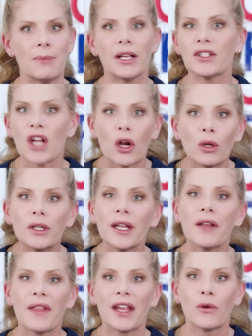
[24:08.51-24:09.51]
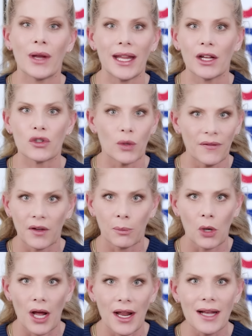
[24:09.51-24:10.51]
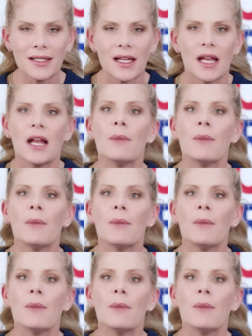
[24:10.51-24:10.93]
because not only are they creating a terrific product,